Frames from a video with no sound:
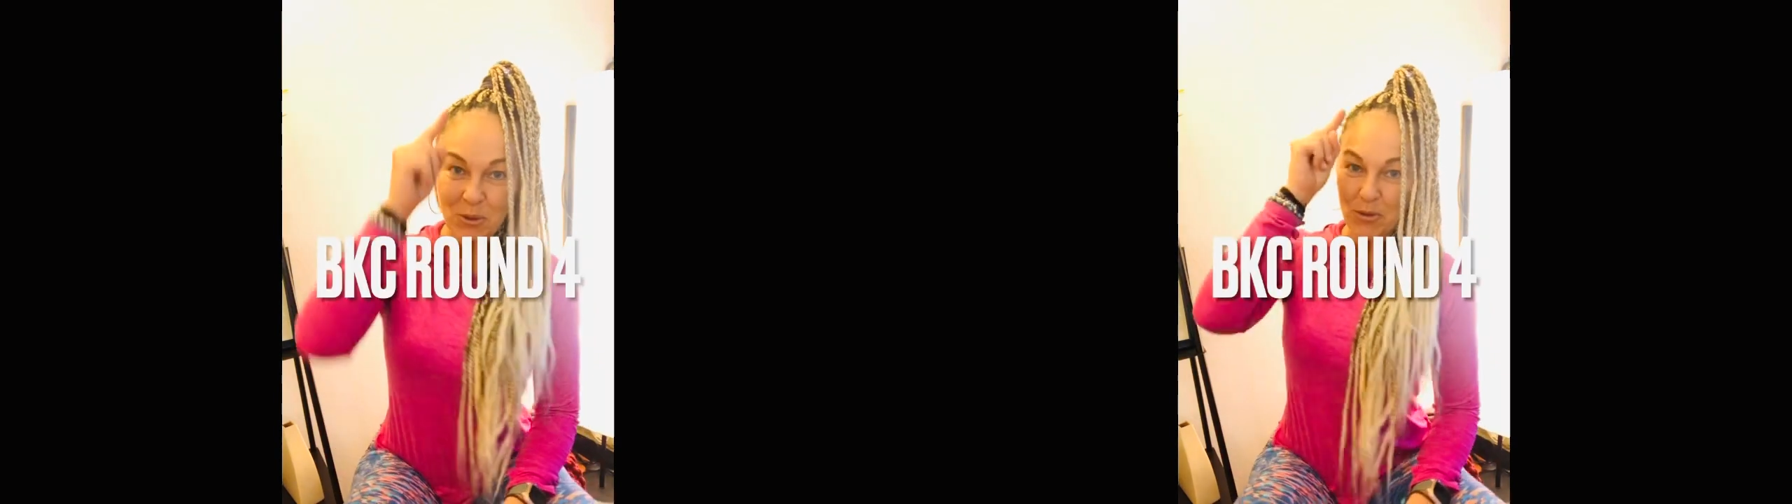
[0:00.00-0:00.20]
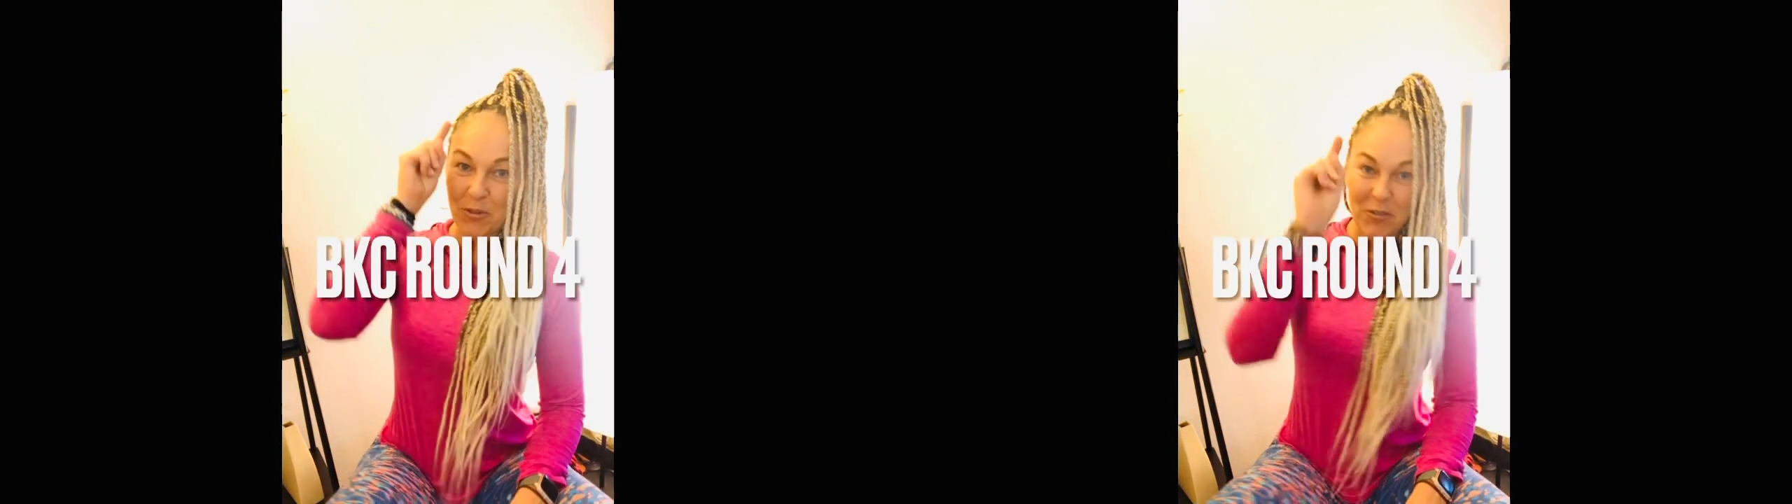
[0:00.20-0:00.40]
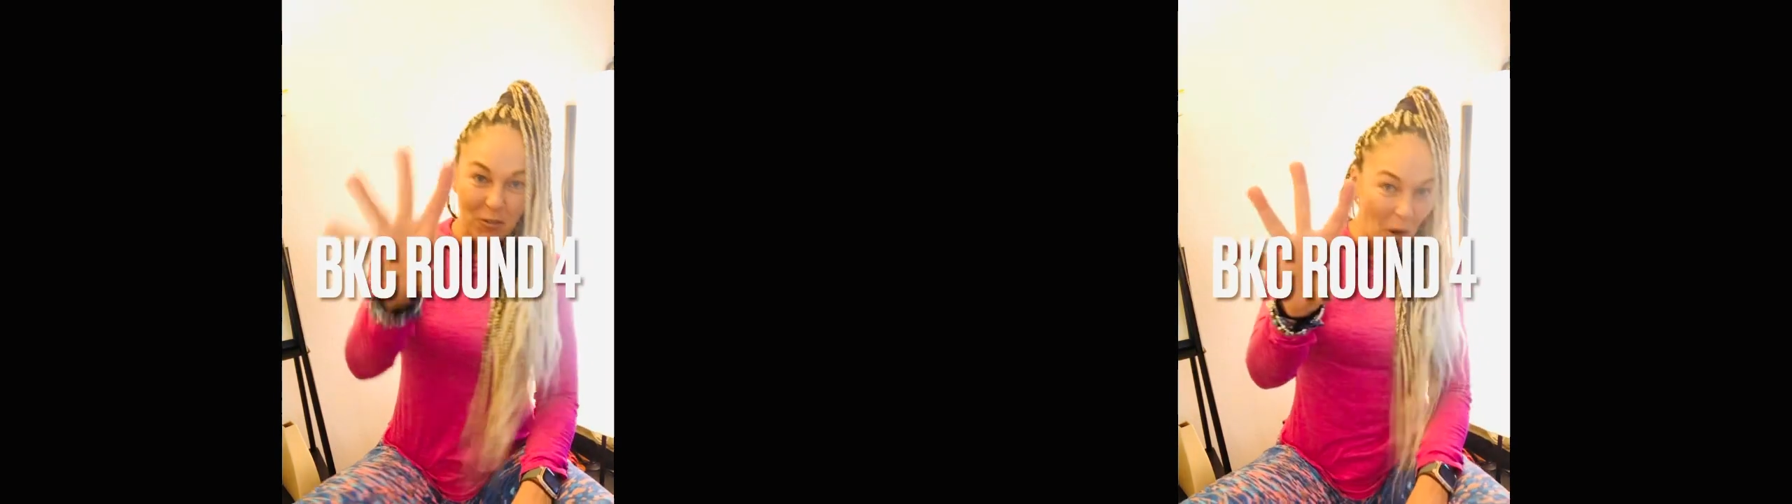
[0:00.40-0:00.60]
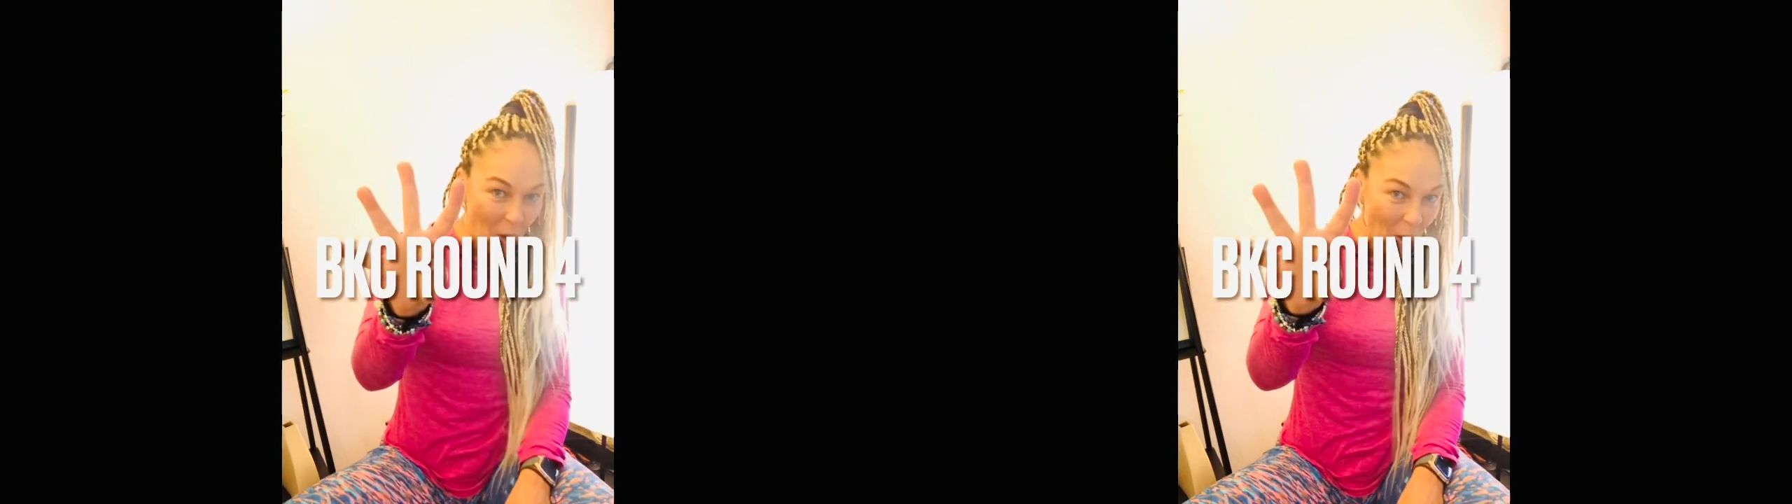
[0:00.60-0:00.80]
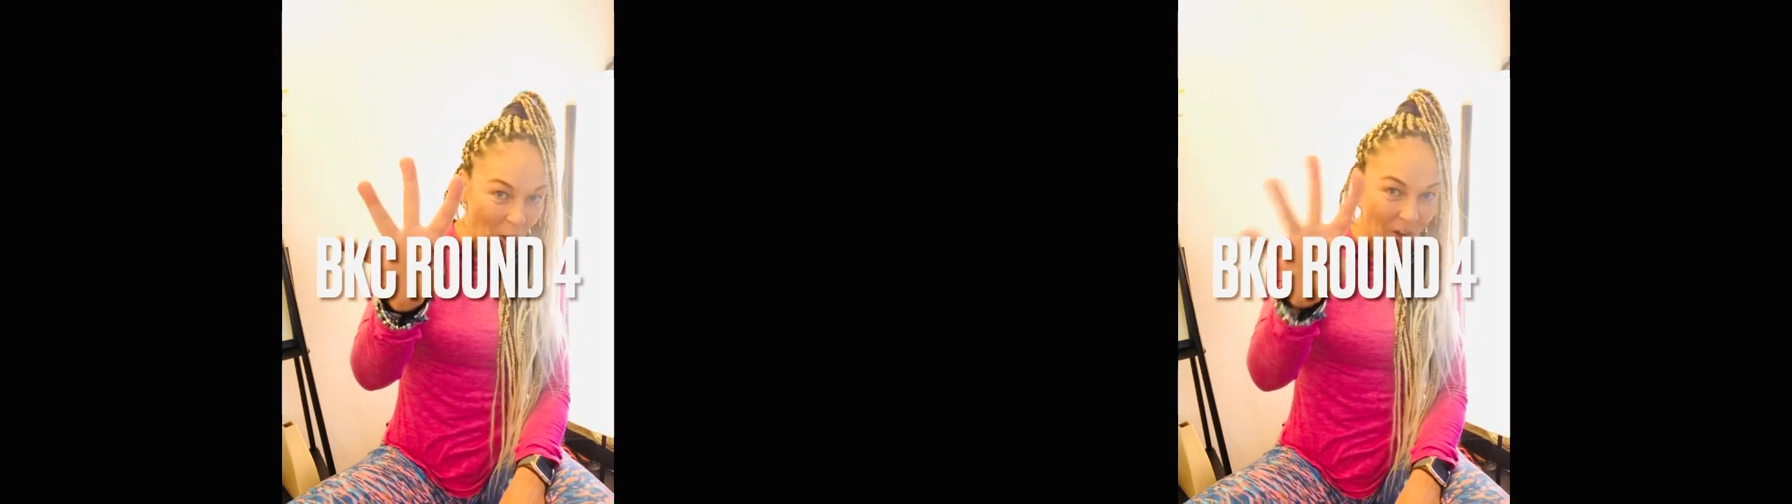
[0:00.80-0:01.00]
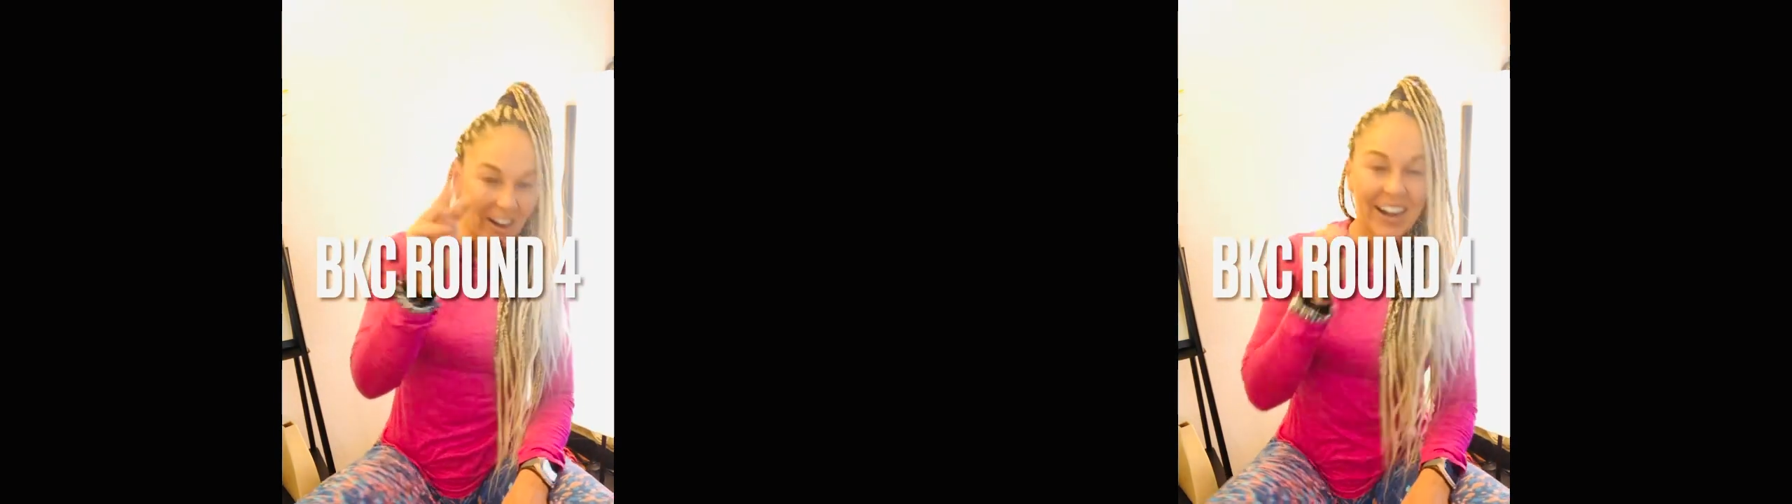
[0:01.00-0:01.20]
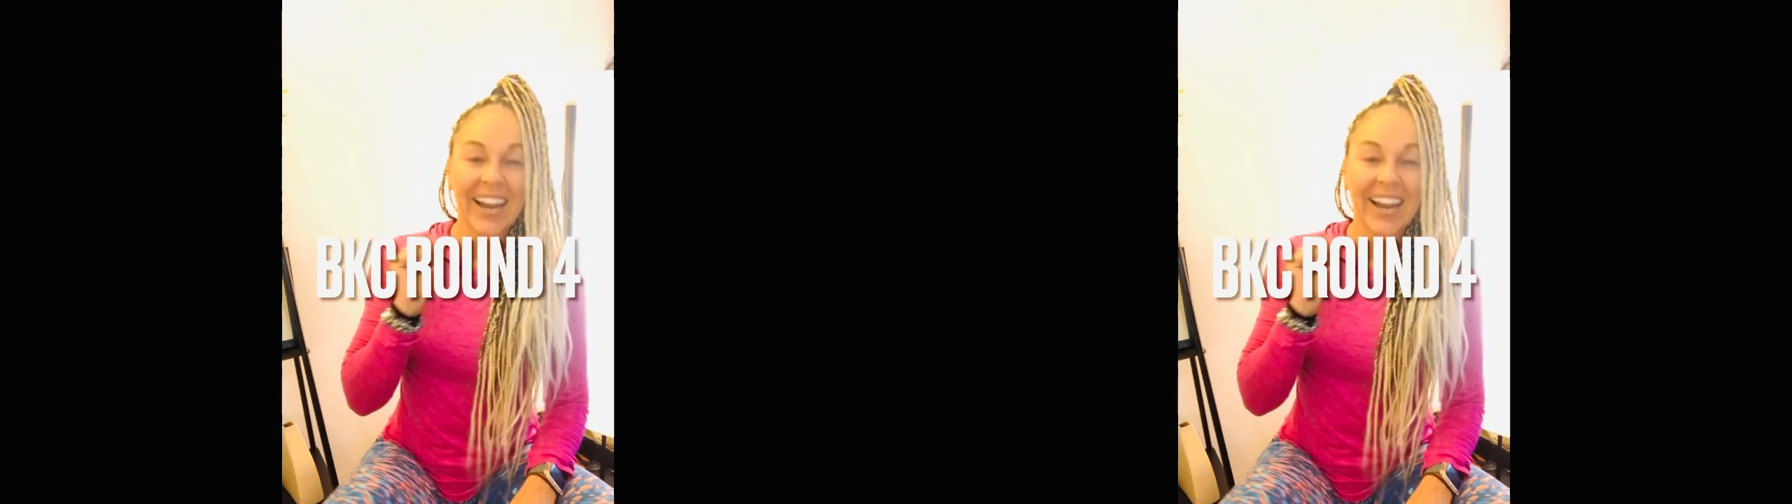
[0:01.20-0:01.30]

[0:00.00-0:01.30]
4